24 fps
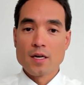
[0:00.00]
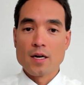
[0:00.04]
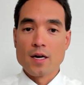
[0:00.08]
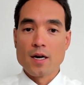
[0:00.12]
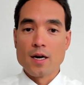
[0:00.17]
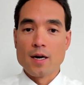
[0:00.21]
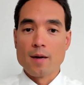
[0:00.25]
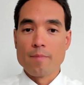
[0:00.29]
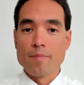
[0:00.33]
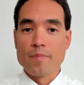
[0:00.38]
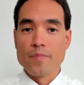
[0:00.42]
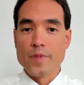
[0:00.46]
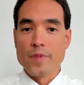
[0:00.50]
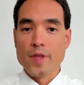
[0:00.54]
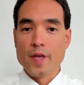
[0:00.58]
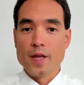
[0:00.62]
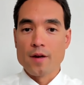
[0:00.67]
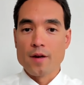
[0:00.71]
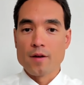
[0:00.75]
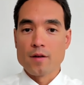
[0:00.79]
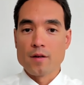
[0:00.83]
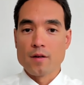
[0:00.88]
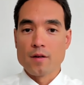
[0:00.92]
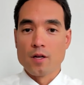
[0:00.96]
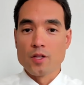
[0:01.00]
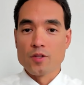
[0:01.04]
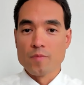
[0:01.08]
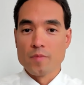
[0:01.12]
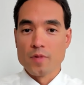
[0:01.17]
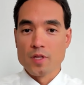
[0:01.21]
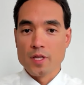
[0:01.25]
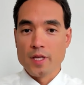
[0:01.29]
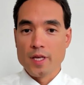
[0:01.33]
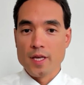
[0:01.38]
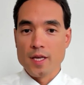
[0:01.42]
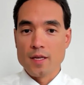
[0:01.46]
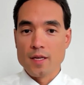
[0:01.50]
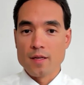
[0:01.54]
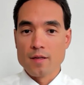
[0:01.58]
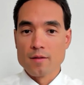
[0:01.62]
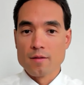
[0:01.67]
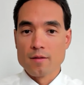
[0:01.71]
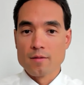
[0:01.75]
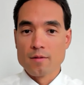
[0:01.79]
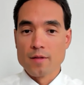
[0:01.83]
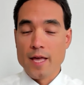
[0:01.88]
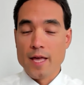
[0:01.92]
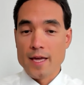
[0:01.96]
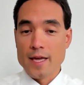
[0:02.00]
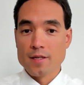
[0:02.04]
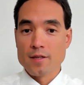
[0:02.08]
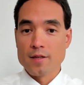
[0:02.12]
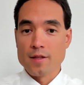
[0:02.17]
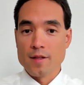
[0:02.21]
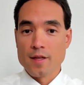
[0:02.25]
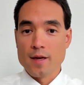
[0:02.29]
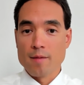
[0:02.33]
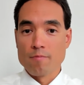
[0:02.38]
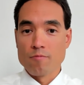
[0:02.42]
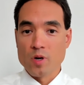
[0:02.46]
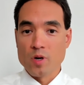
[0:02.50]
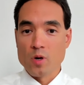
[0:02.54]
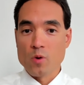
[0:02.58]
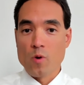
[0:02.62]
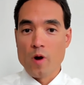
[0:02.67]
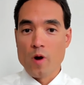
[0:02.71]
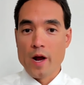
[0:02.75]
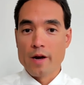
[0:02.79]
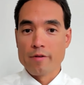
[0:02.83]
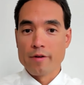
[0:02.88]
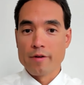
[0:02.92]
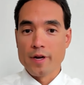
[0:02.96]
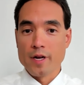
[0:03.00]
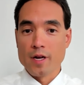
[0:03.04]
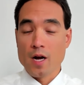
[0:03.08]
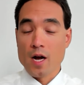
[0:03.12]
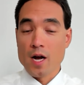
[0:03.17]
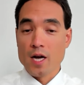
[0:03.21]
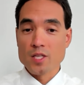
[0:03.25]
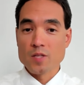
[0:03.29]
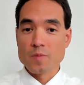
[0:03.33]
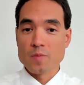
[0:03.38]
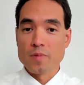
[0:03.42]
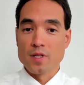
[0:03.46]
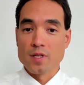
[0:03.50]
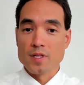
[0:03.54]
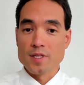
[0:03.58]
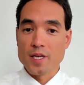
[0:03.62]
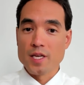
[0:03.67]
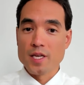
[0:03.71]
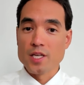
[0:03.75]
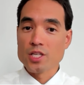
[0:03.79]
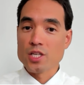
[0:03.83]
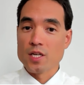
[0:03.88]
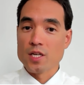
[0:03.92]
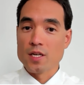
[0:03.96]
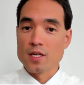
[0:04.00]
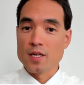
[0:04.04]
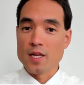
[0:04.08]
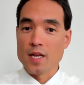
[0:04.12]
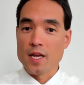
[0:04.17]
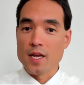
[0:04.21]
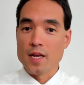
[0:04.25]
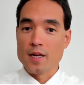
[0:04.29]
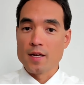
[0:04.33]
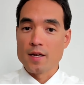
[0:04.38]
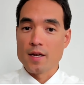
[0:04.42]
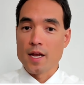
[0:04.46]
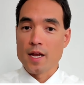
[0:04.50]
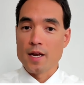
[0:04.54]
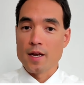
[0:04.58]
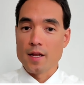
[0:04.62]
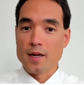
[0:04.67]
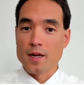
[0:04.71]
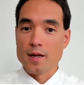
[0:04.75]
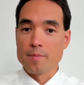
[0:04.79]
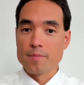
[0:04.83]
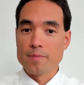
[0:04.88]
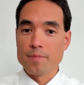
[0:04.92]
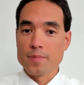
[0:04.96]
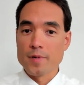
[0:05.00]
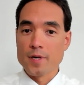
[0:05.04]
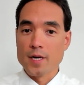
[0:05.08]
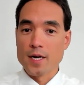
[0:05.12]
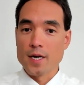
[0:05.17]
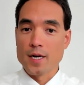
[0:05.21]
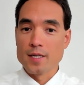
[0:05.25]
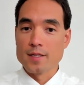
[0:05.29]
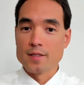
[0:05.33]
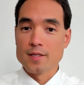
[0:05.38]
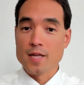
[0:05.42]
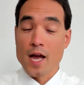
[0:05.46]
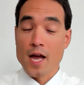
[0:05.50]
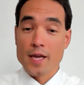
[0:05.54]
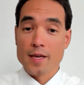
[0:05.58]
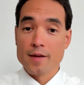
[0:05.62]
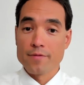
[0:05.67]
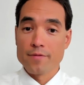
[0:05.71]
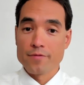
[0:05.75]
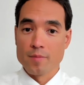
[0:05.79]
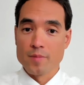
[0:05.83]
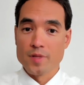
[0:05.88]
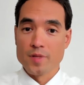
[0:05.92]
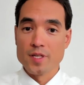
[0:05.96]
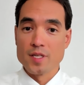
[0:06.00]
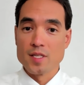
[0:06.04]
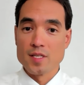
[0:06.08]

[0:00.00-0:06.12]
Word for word: um, that ultimately led to them requiring hospitalization and ended up uh, dying from the